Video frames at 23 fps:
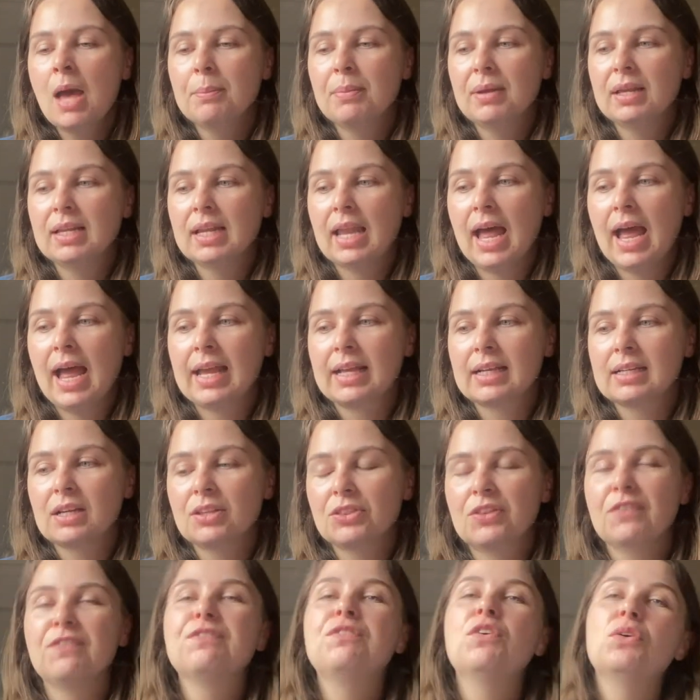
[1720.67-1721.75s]
But like
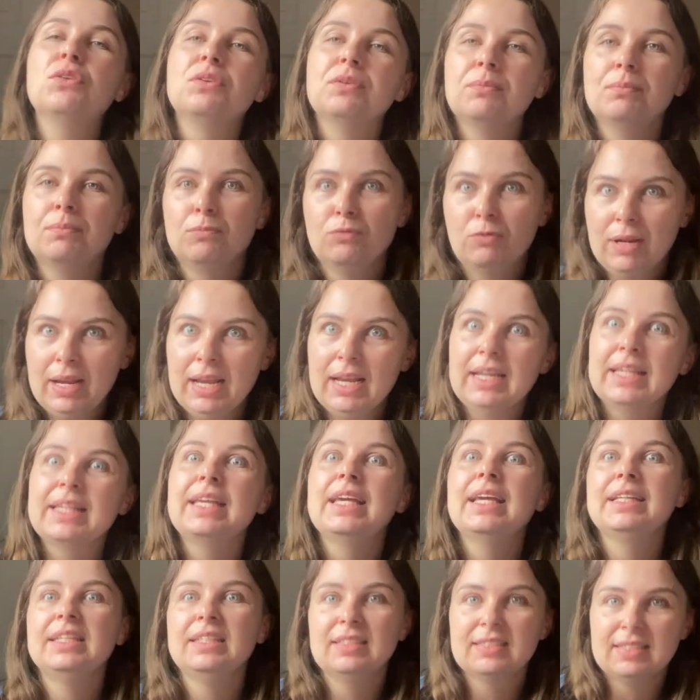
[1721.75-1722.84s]
the fun, really
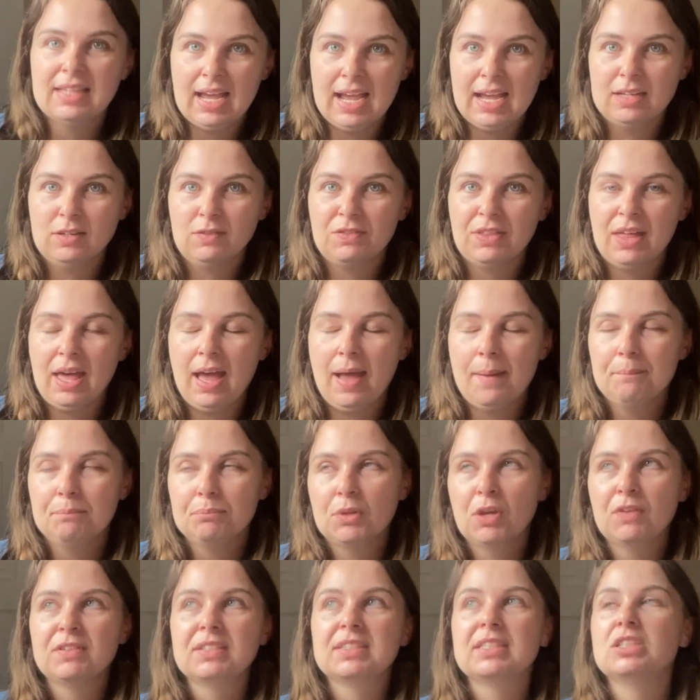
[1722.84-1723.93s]
kiddie side of that.
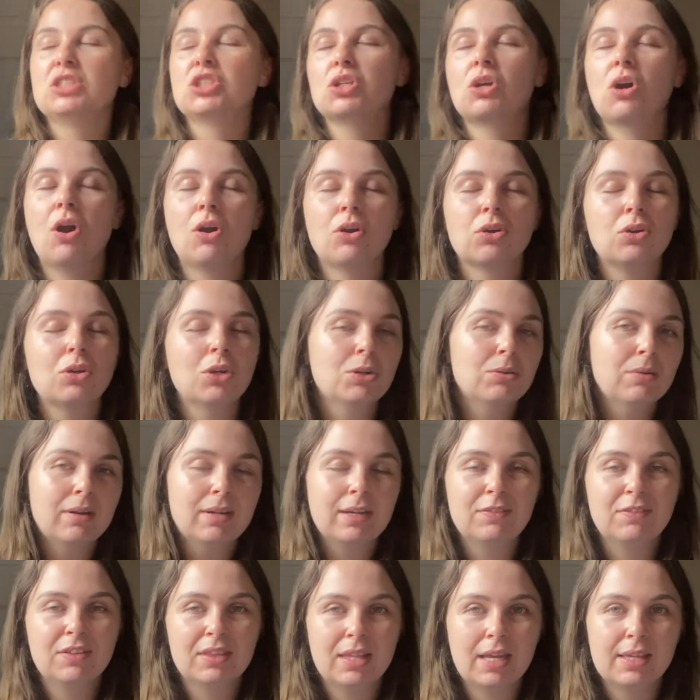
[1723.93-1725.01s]
Obviously, she can't colour or
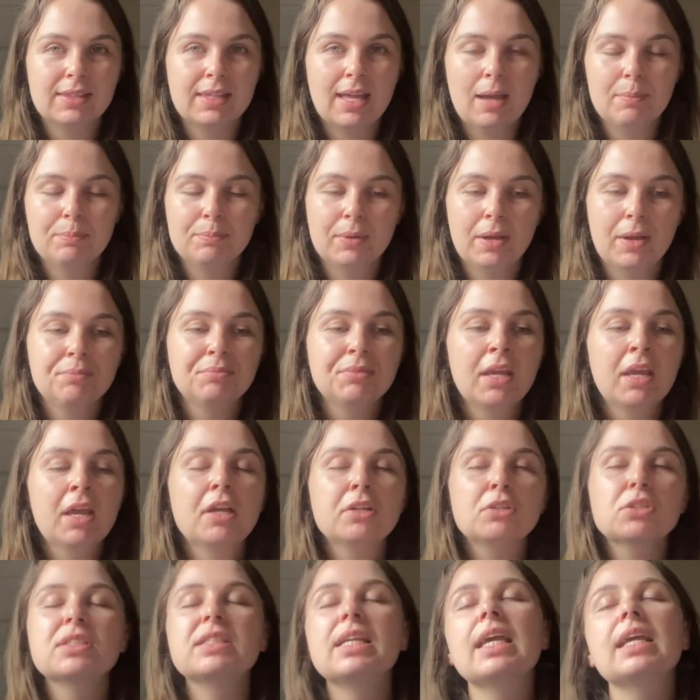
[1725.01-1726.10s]
anything like that. But
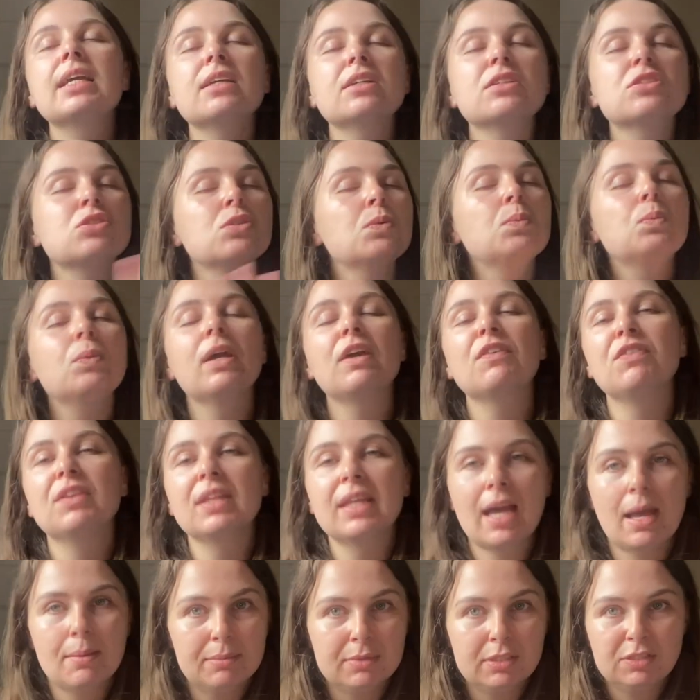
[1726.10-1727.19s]
just take her somewhere for the
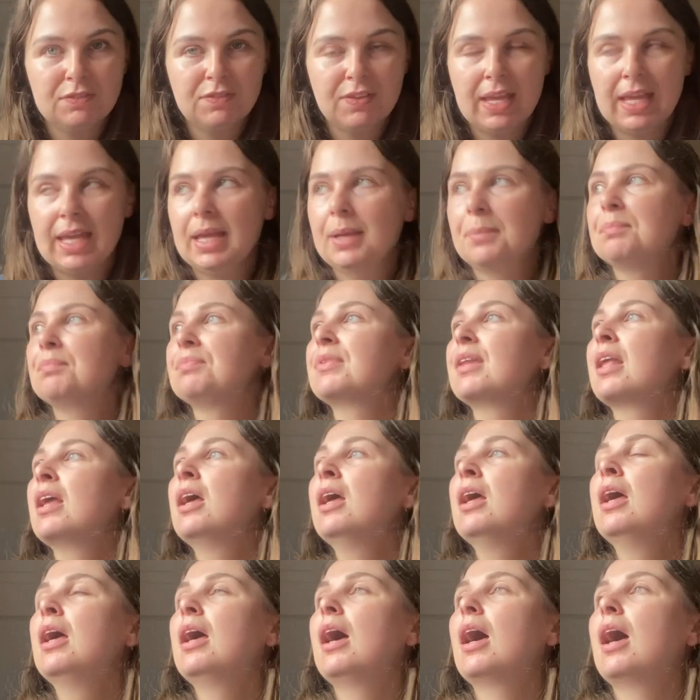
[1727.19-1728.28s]
atmosphere.
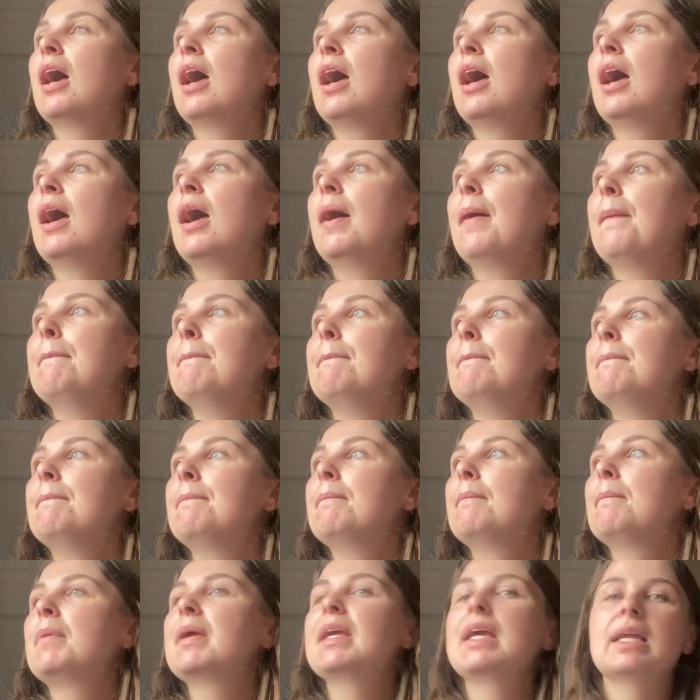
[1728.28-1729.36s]

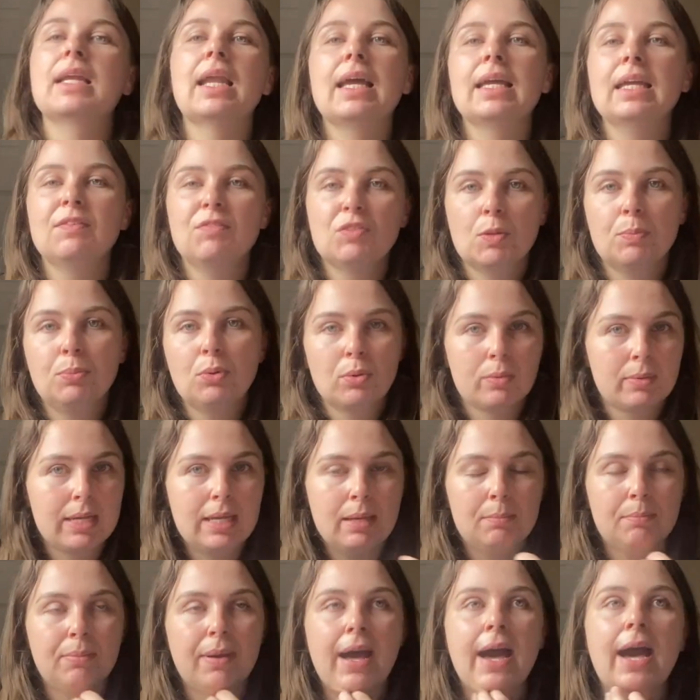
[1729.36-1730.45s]
But yeah, like even the
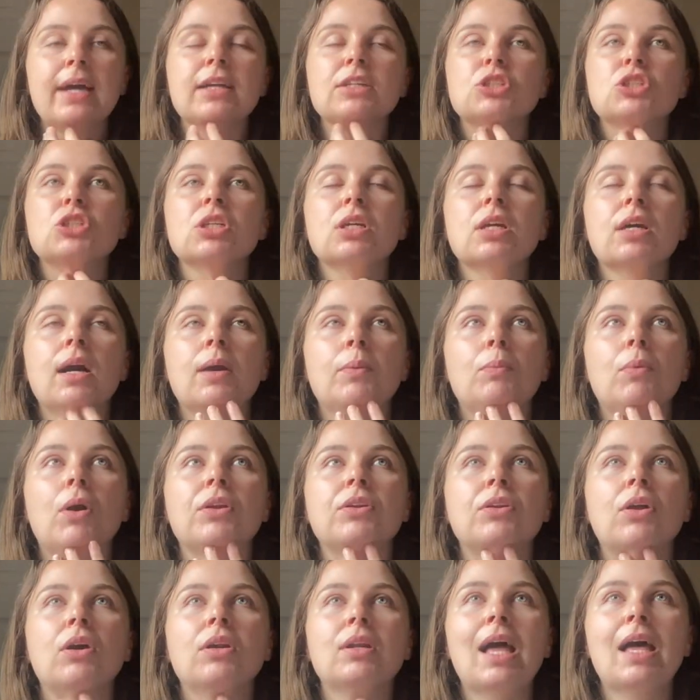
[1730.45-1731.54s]
pumpkin patch and
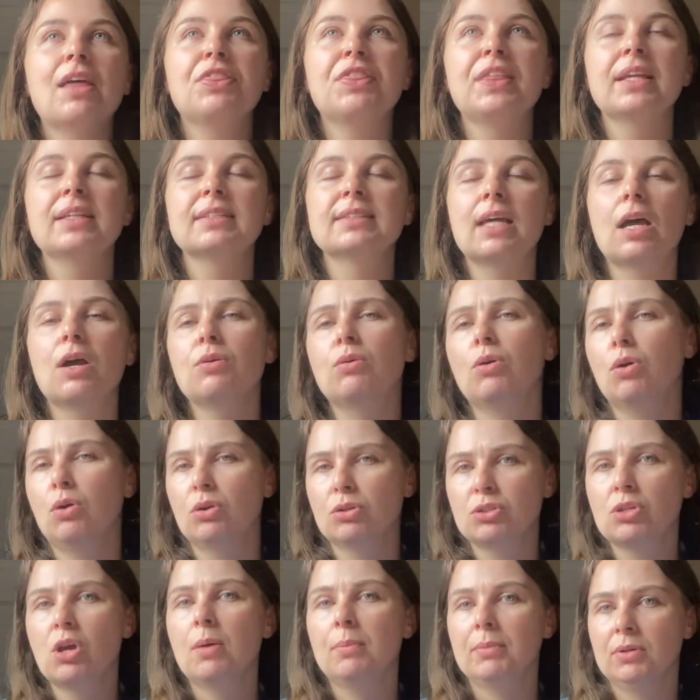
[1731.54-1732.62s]
whatnot, like things that are
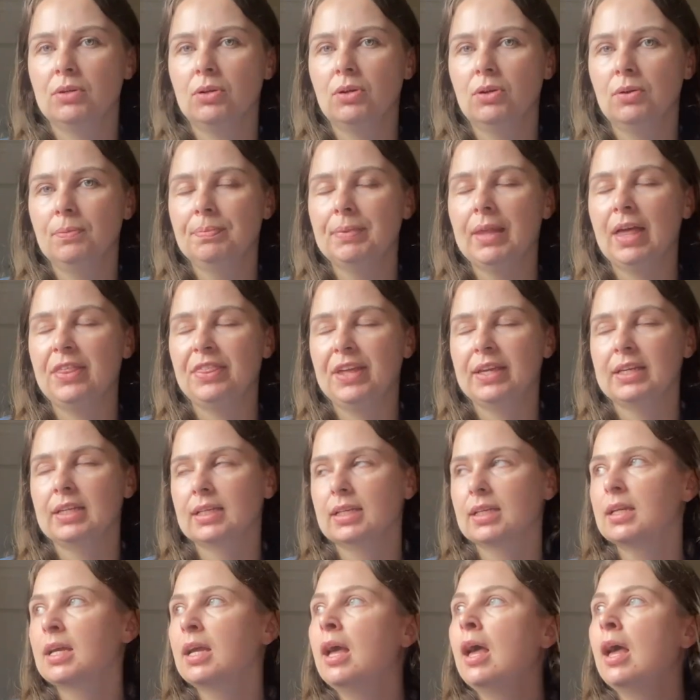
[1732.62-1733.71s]
autumnal, I think.